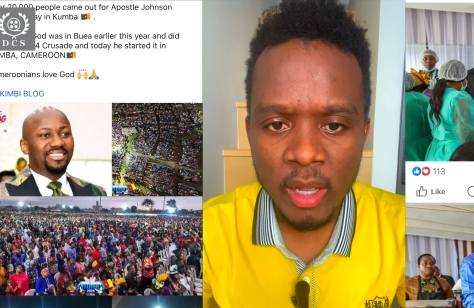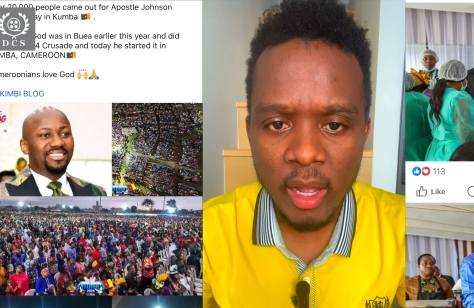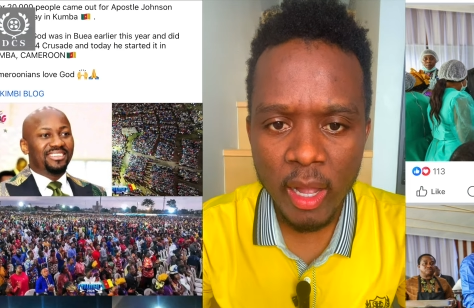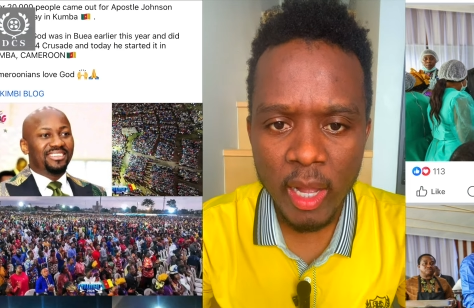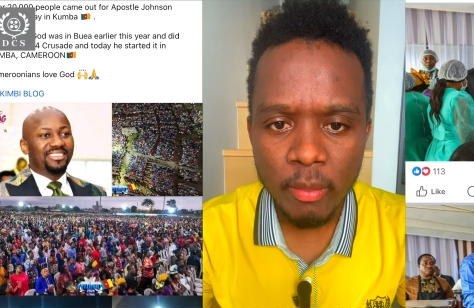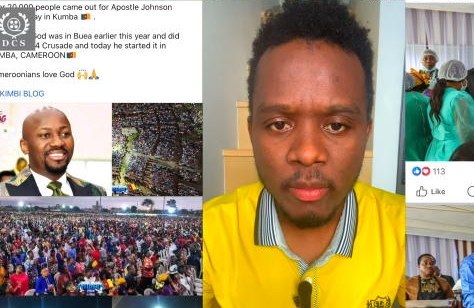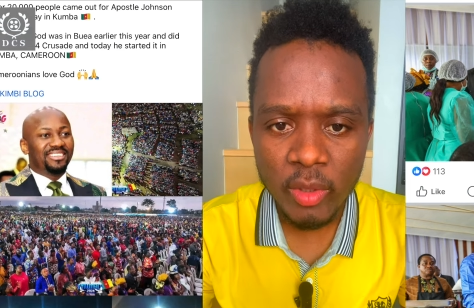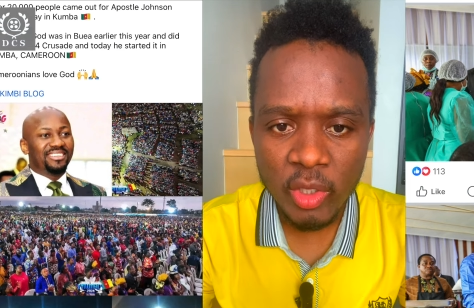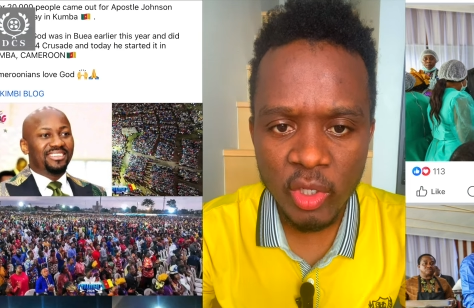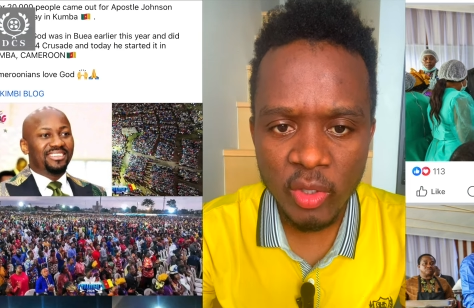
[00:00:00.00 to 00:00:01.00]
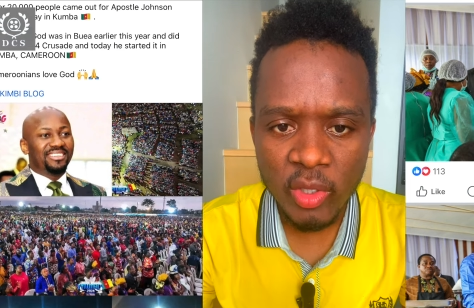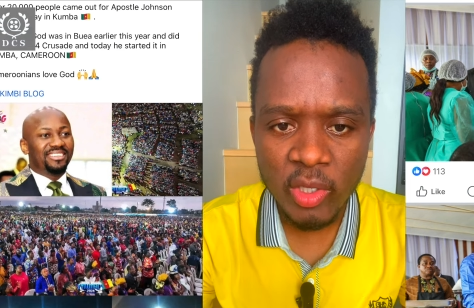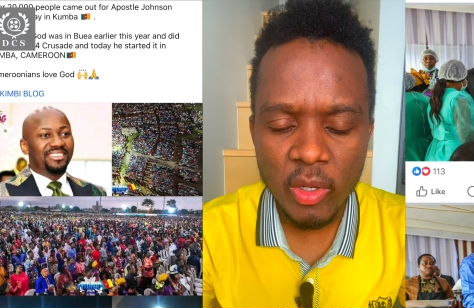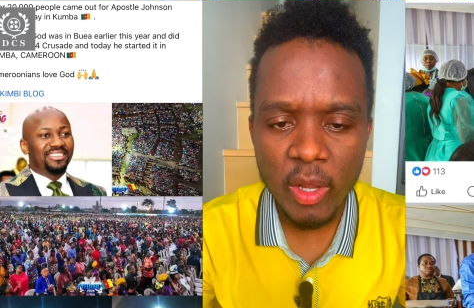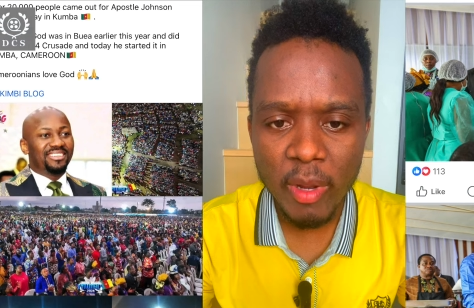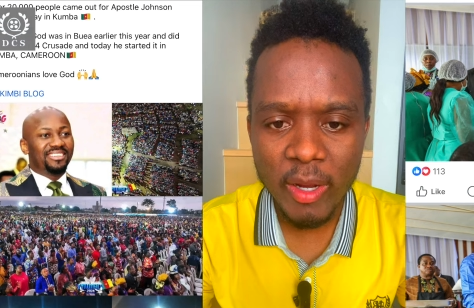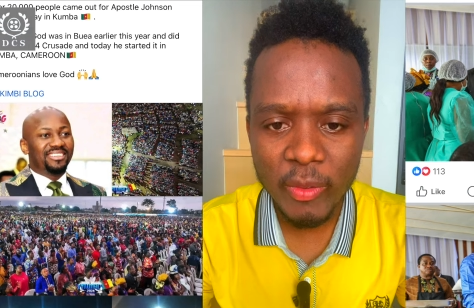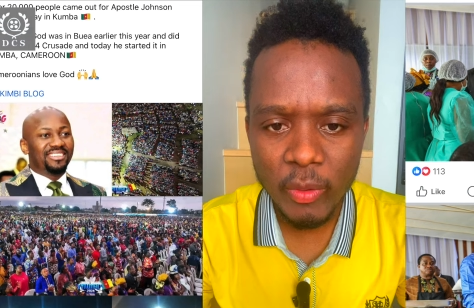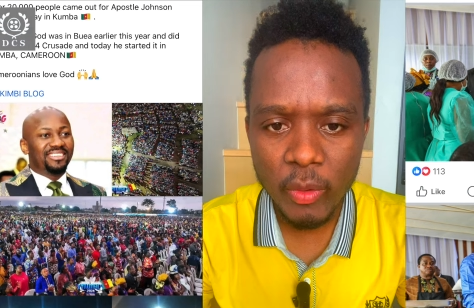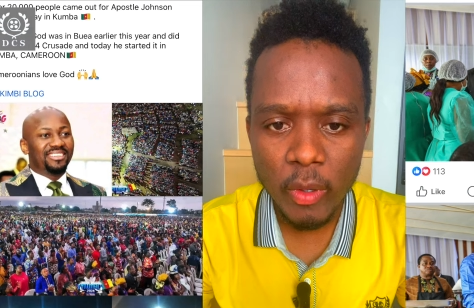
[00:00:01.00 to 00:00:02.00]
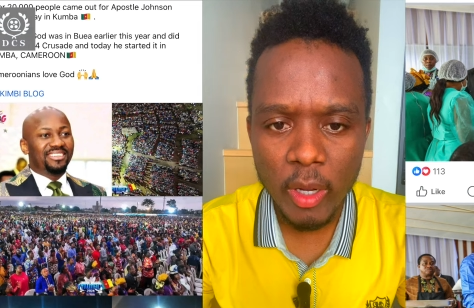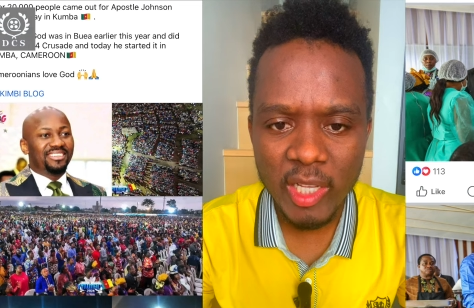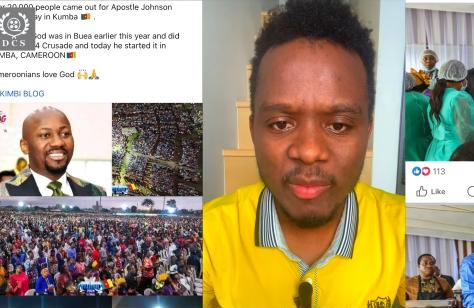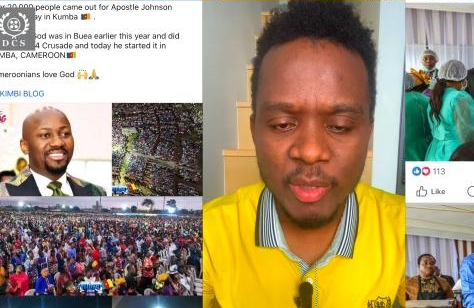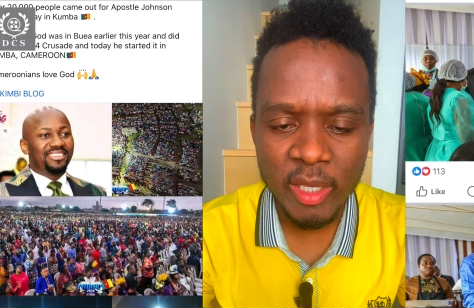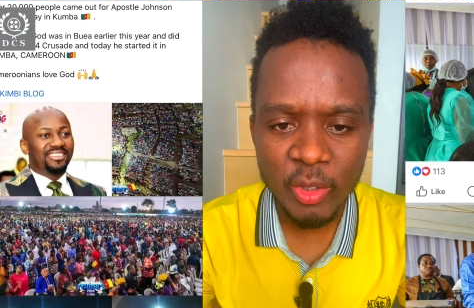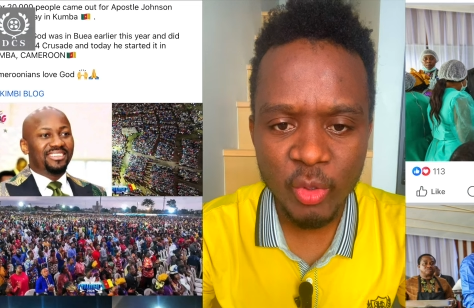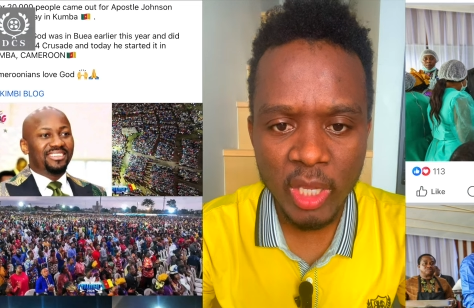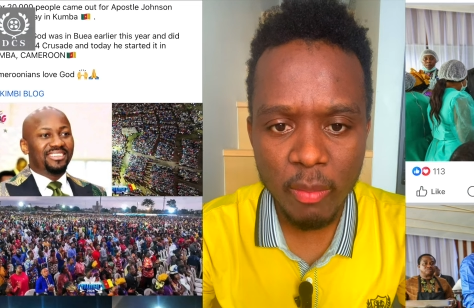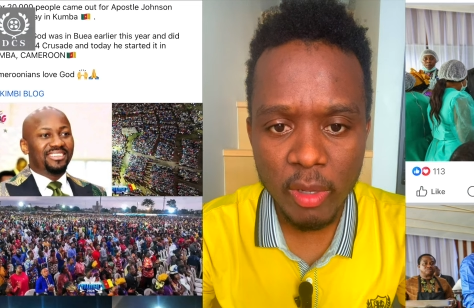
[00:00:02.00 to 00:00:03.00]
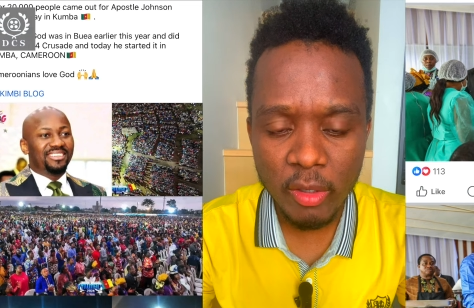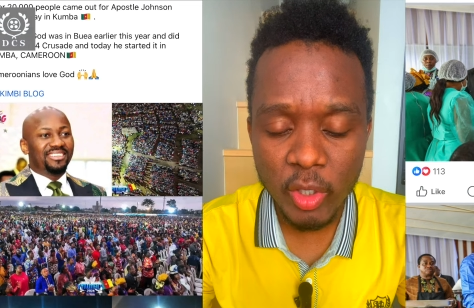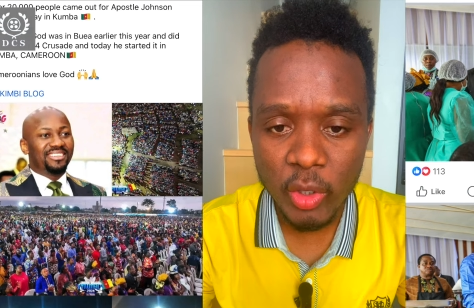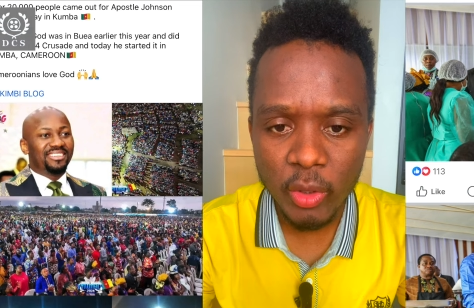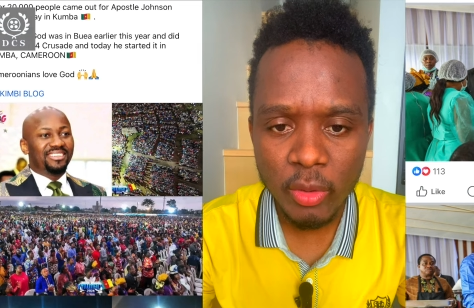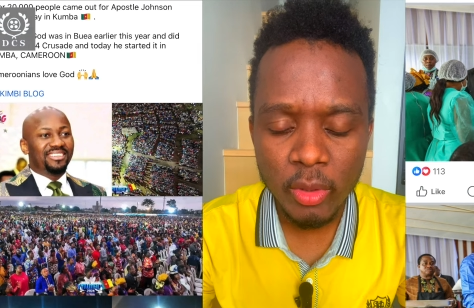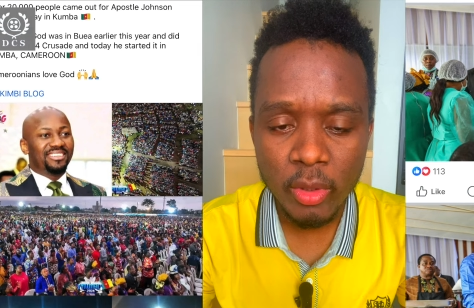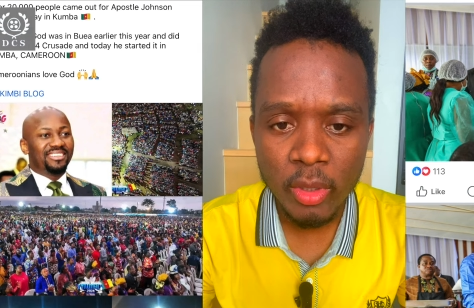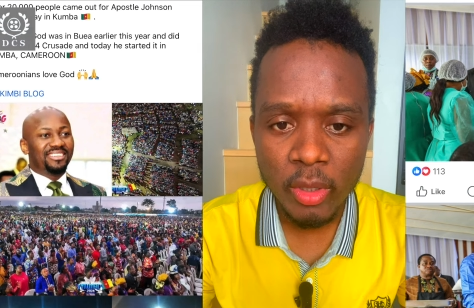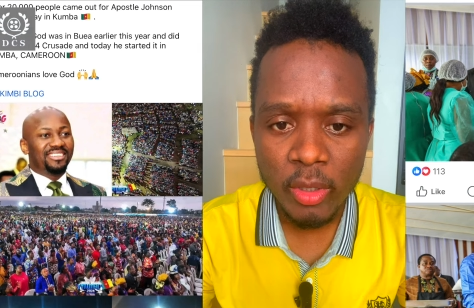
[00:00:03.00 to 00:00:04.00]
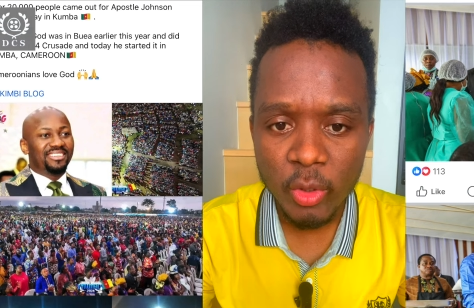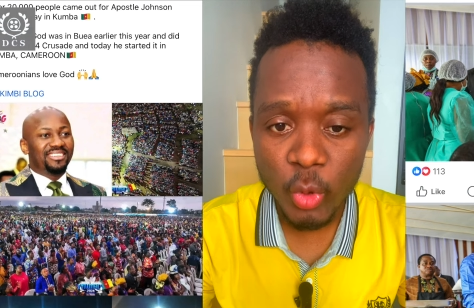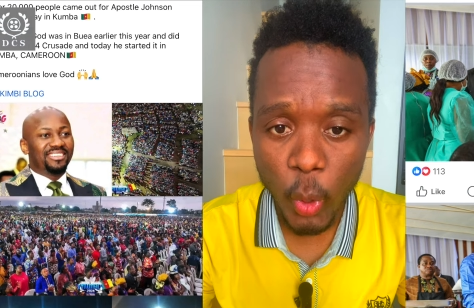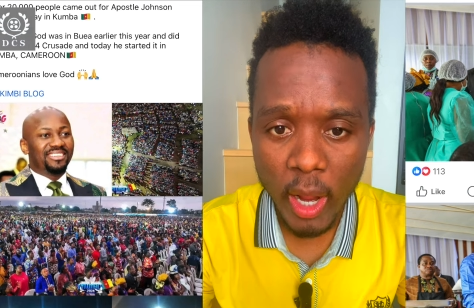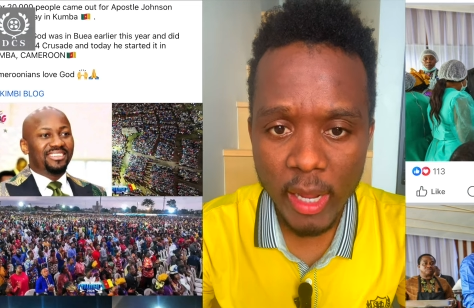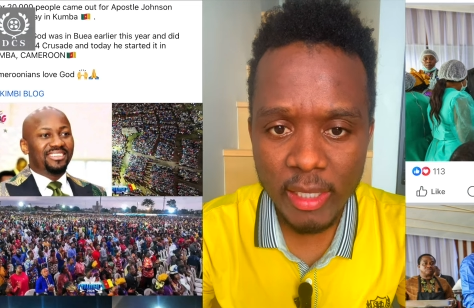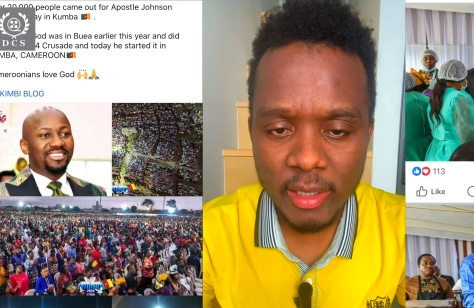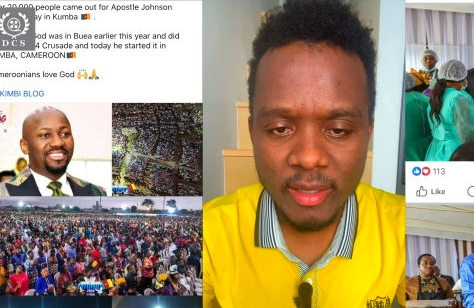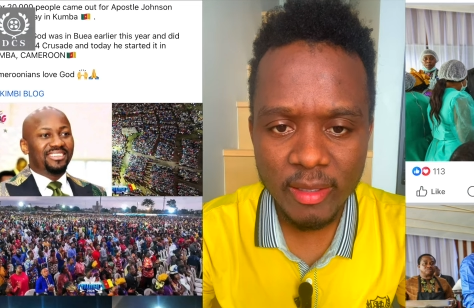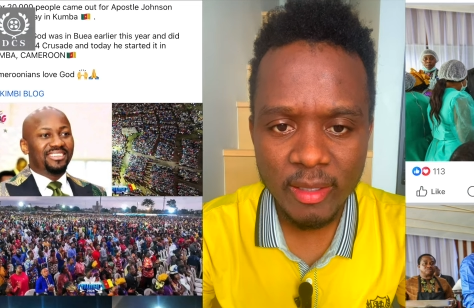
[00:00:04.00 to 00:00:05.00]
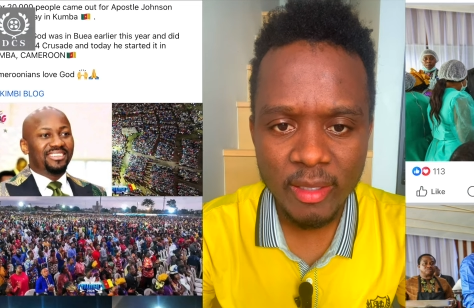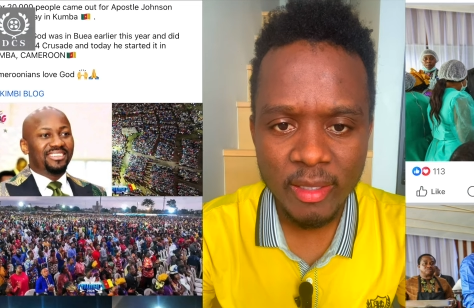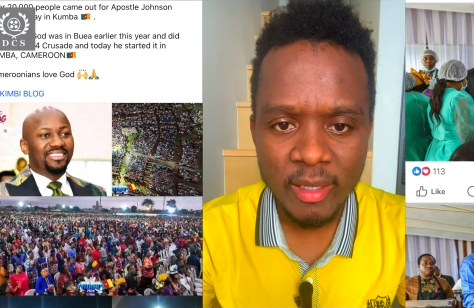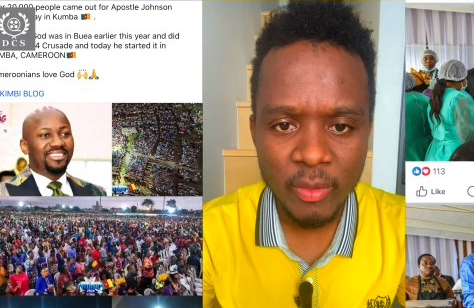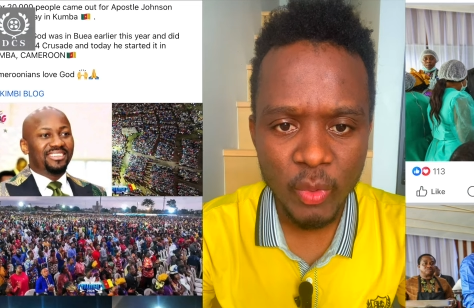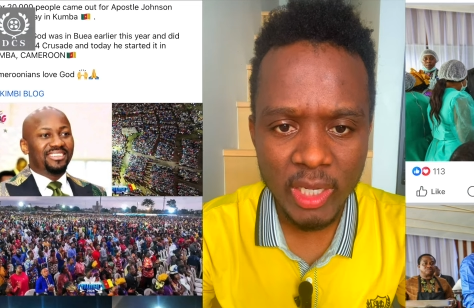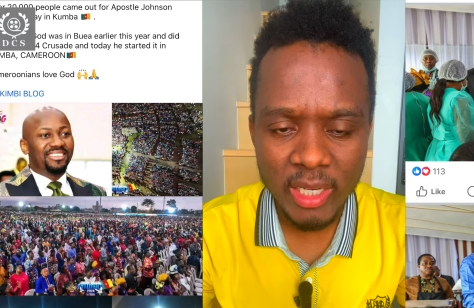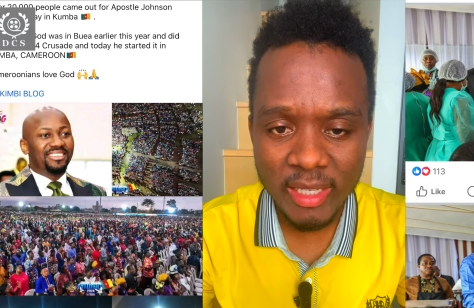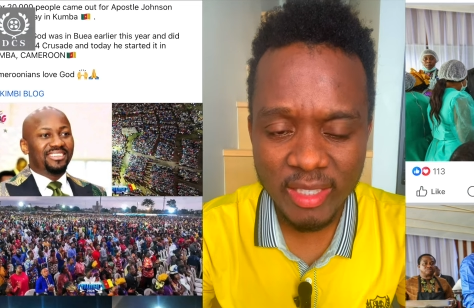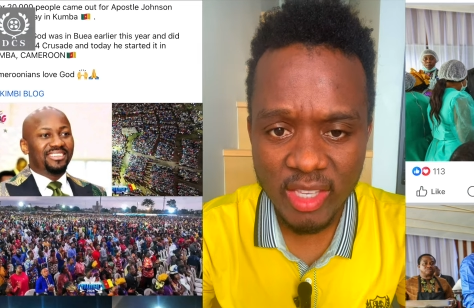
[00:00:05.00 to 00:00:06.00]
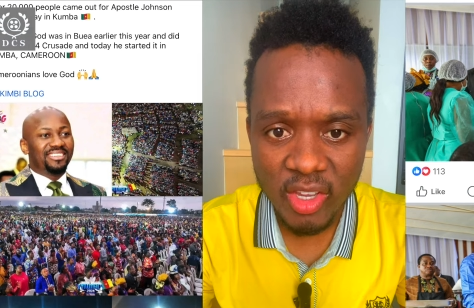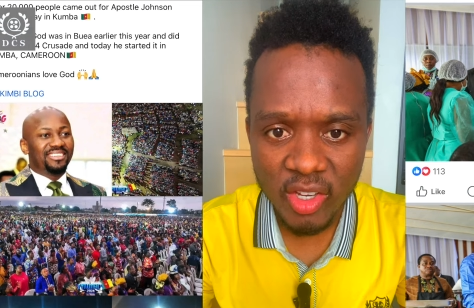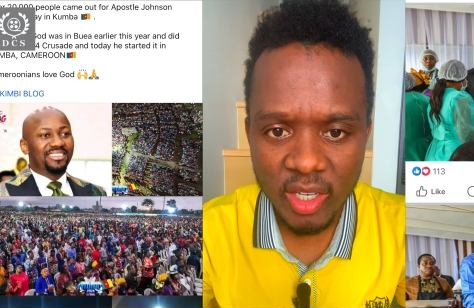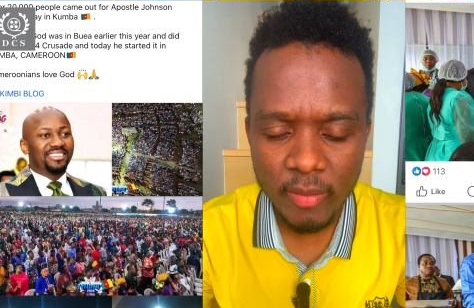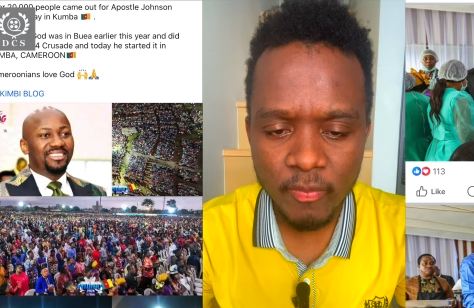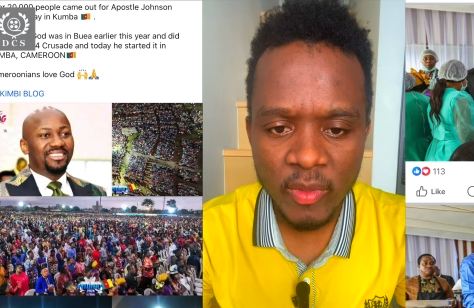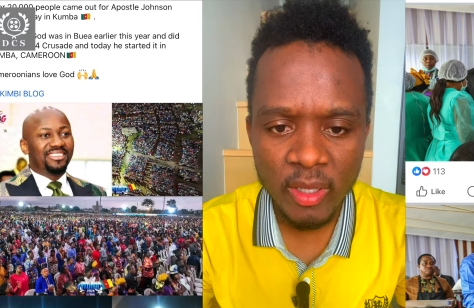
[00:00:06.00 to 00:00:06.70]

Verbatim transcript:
Speaker 1: um, Johnson Suleman has been to Cameroon twice within this year,